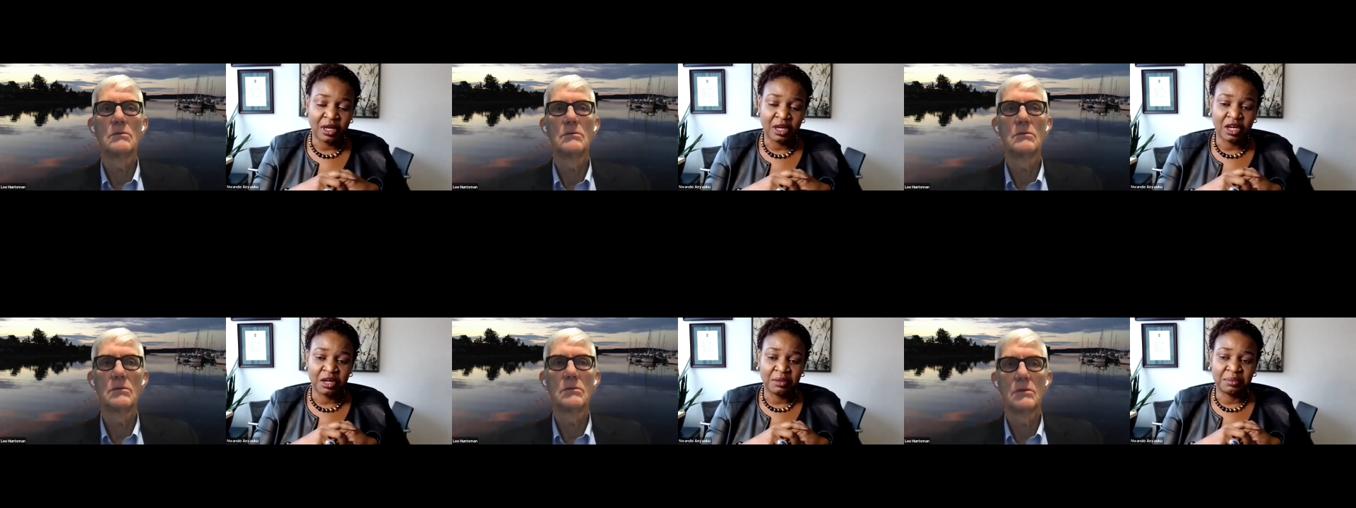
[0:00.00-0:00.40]

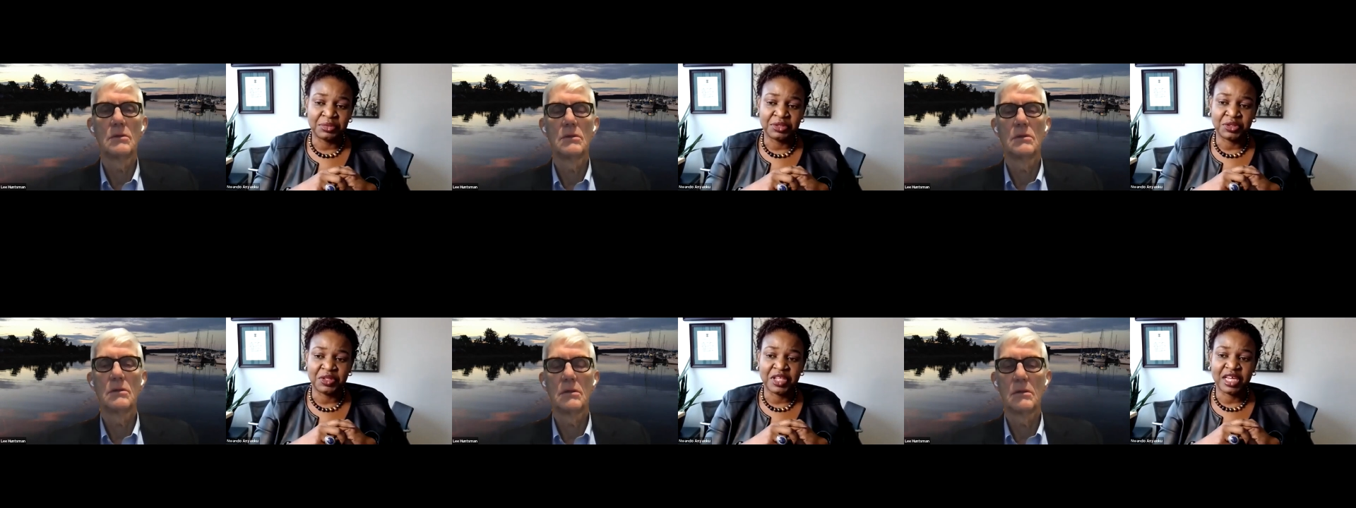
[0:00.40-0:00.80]
Speaker 1: um,
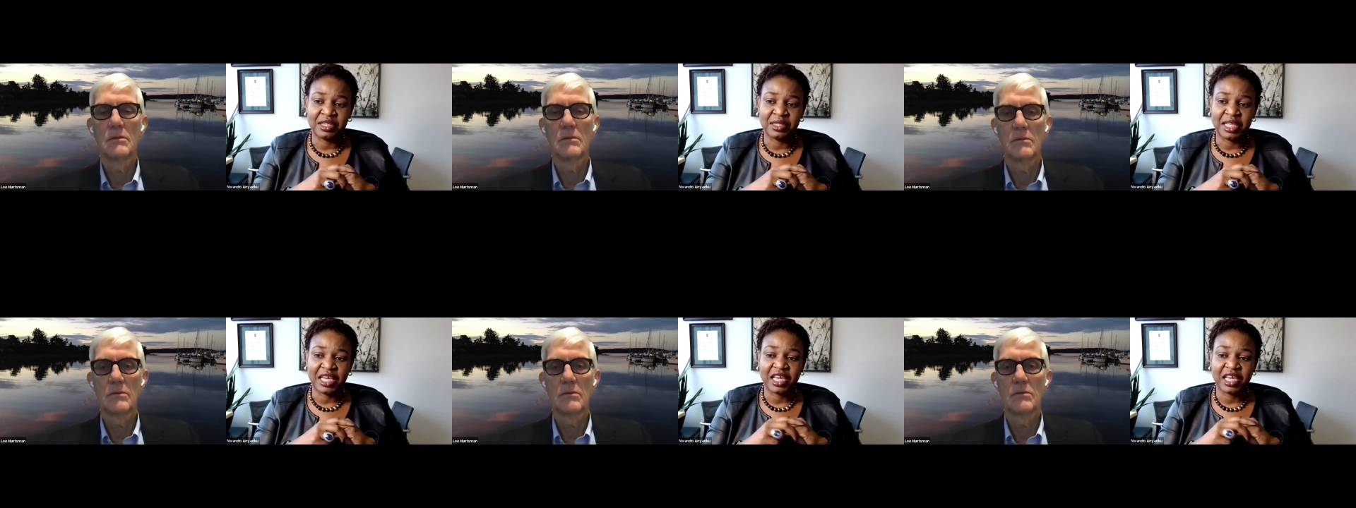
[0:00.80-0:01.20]
so
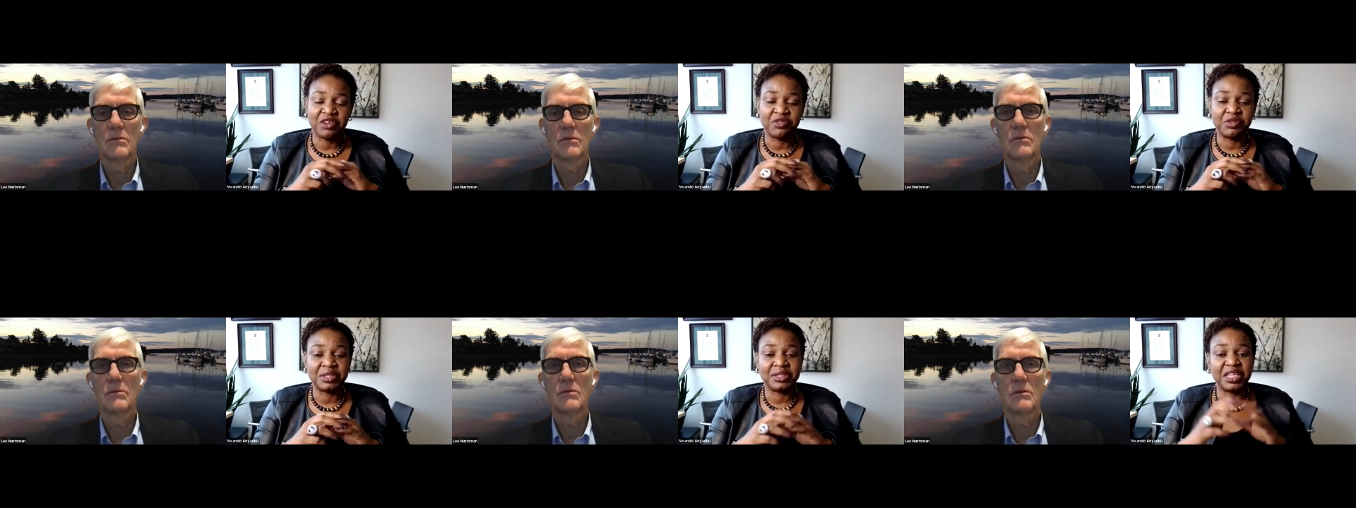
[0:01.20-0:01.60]
that they
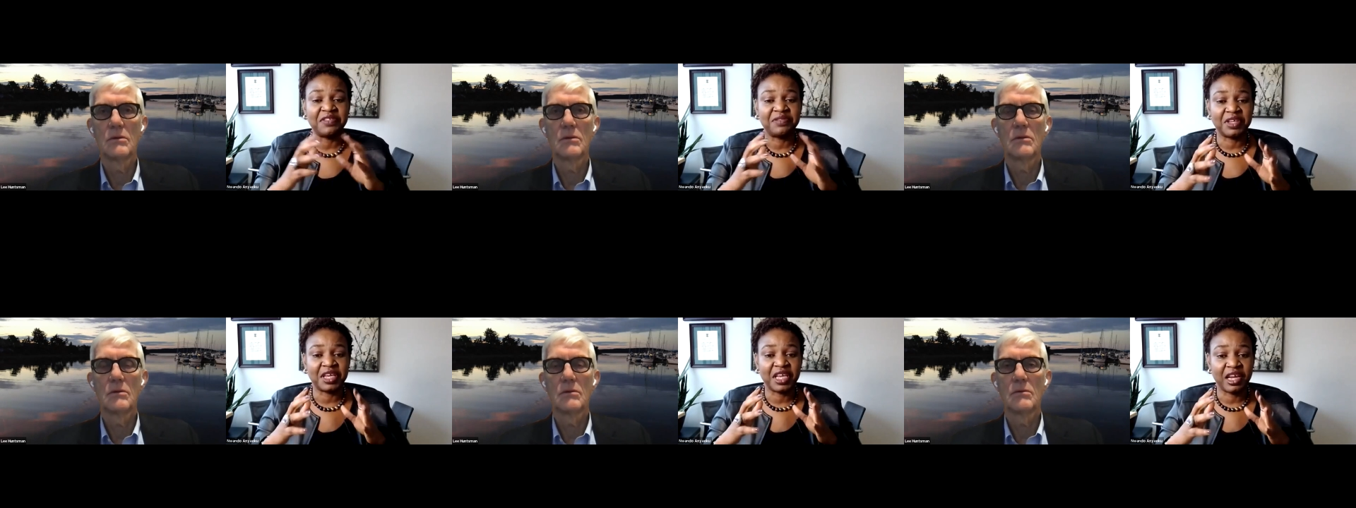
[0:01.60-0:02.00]
can
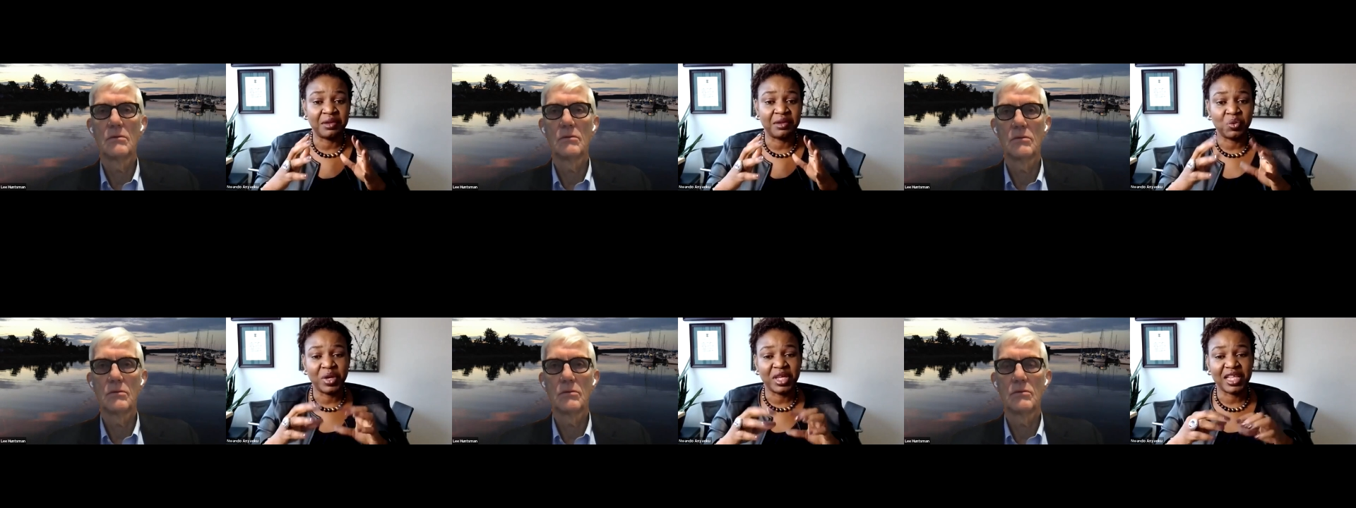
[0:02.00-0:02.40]
receive the care
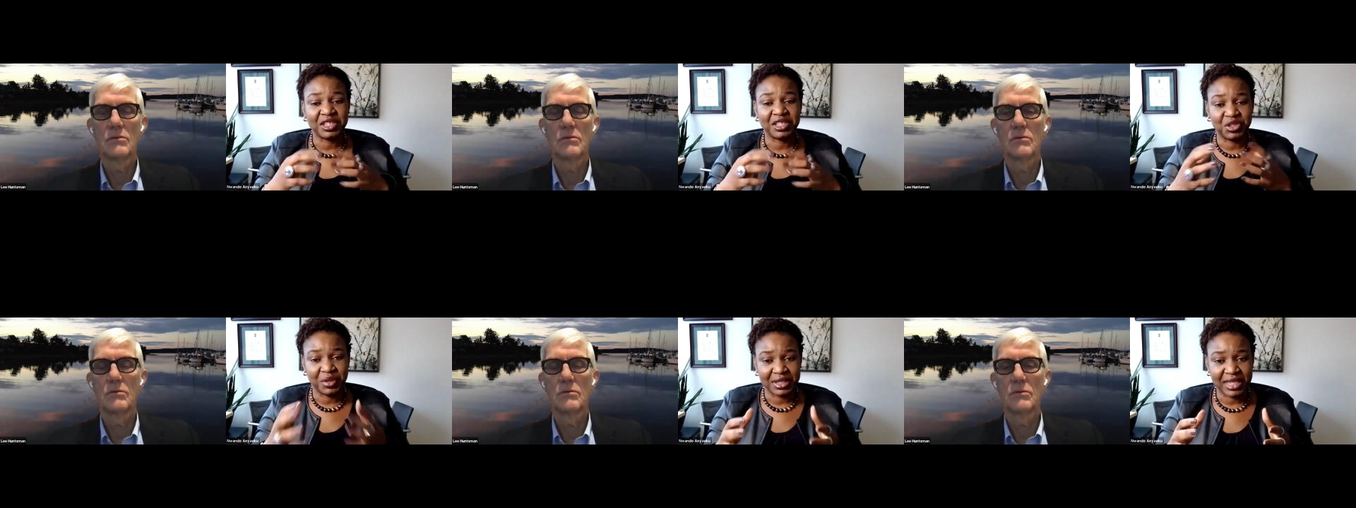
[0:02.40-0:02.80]
the way
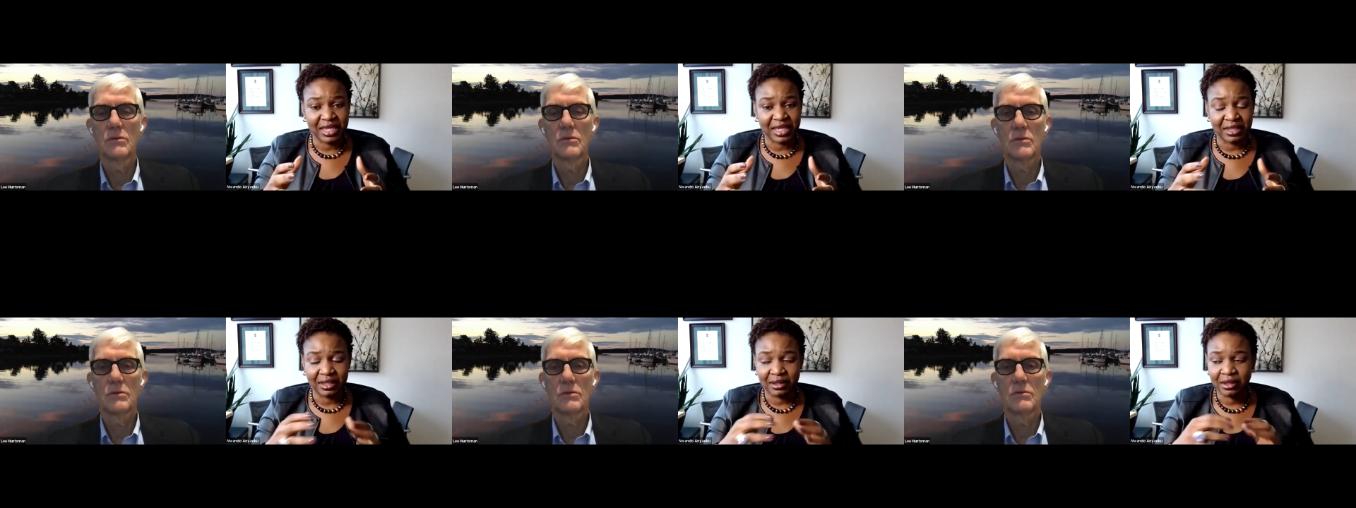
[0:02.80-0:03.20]
that you
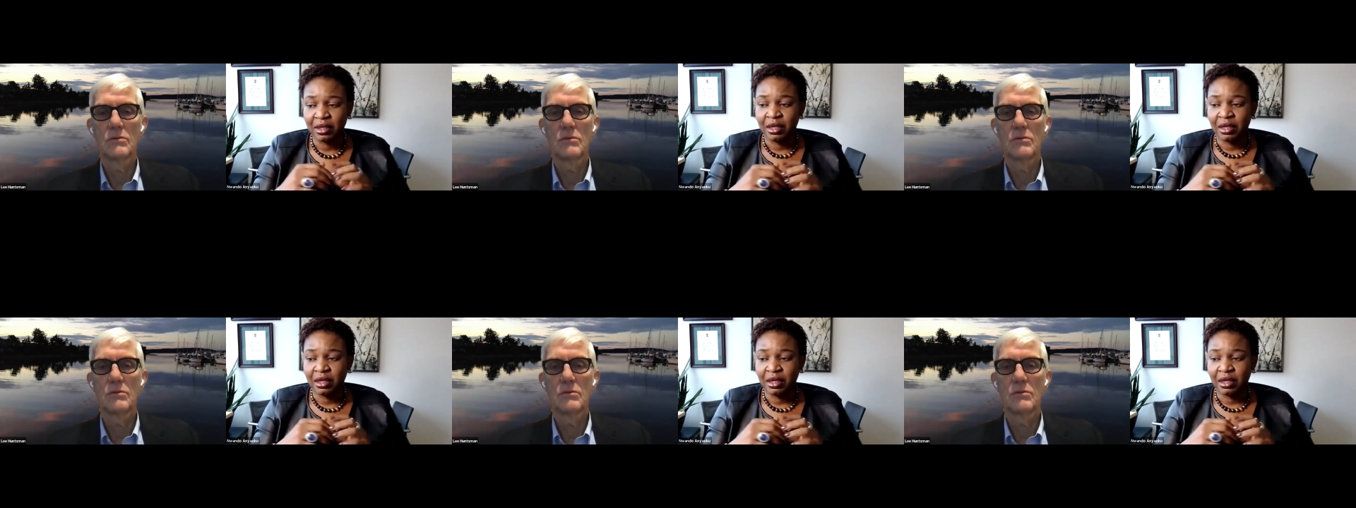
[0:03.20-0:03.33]
intended.